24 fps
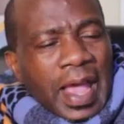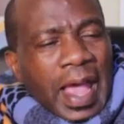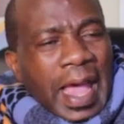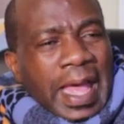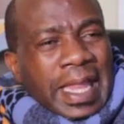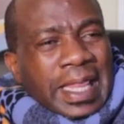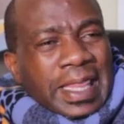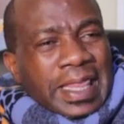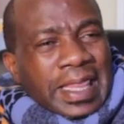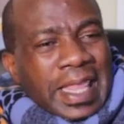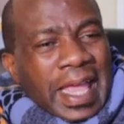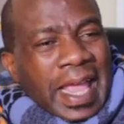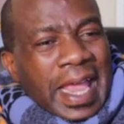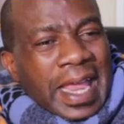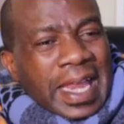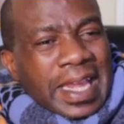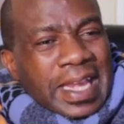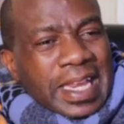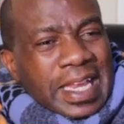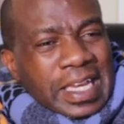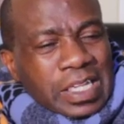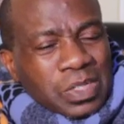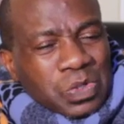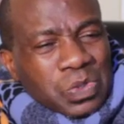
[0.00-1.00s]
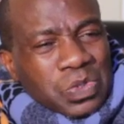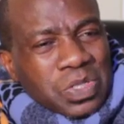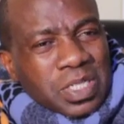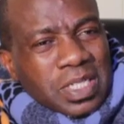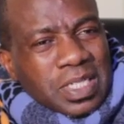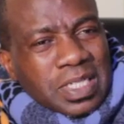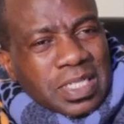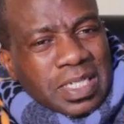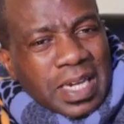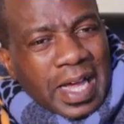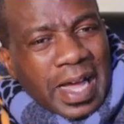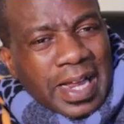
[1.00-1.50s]
and they need to
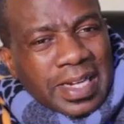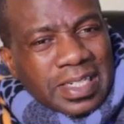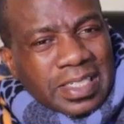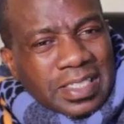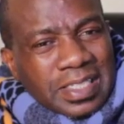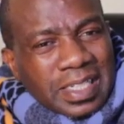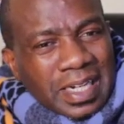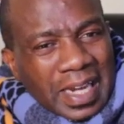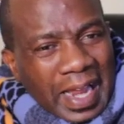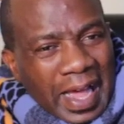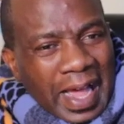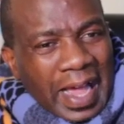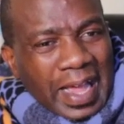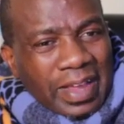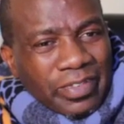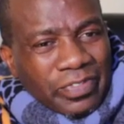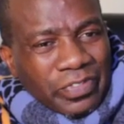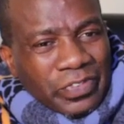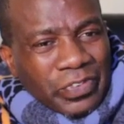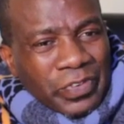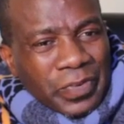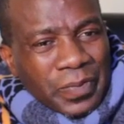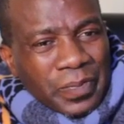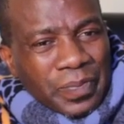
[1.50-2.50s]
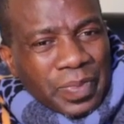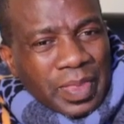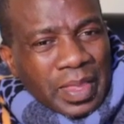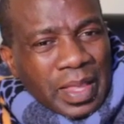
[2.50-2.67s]
start life.